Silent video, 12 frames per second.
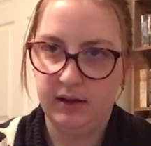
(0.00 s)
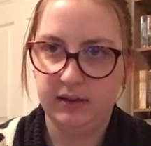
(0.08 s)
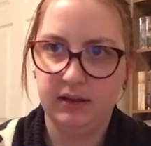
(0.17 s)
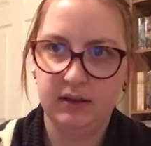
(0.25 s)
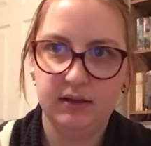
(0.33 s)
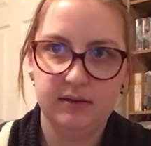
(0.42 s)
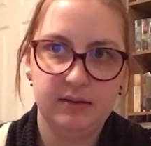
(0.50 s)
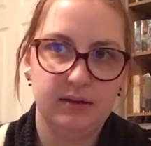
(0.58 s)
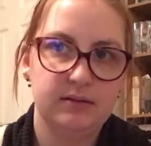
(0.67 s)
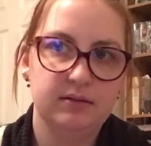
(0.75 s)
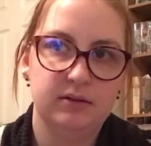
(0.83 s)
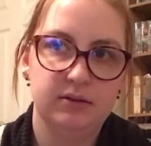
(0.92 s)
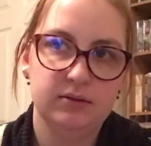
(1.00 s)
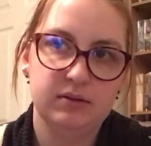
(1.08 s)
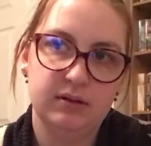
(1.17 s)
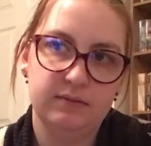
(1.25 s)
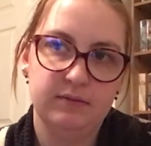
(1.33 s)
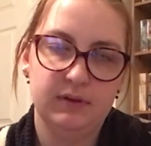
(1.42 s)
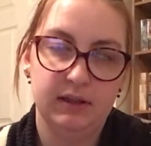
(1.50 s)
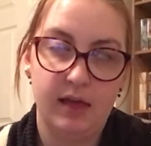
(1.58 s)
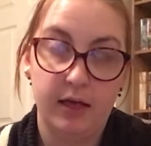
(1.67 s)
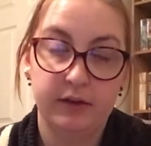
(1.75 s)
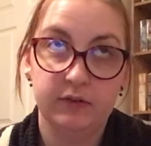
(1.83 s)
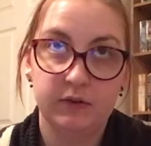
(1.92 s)
think it's
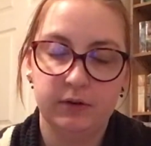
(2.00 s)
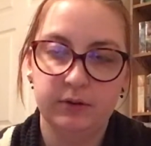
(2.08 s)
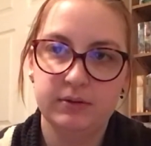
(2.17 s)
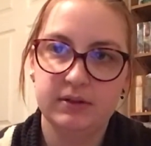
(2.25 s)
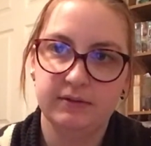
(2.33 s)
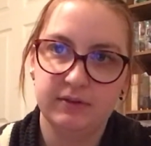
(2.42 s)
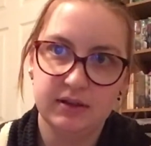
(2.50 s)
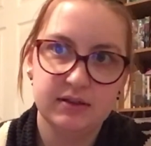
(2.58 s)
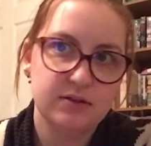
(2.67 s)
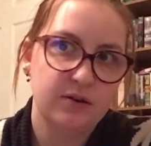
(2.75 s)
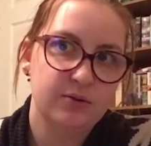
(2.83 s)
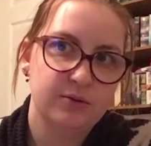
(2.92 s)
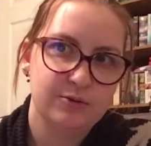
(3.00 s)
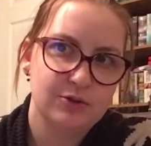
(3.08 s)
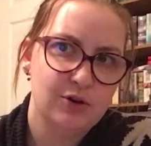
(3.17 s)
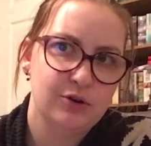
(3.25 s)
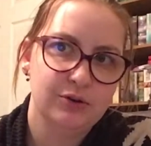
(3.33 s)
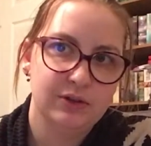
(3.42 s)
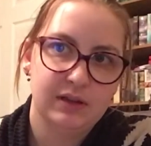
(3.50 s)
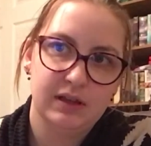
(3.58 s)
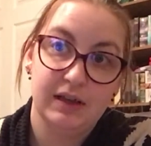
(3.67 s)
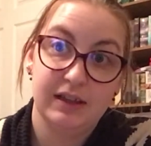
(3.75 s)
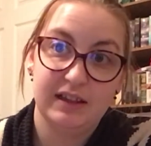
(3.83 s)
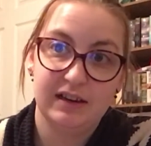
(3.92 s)
exclusively sold on the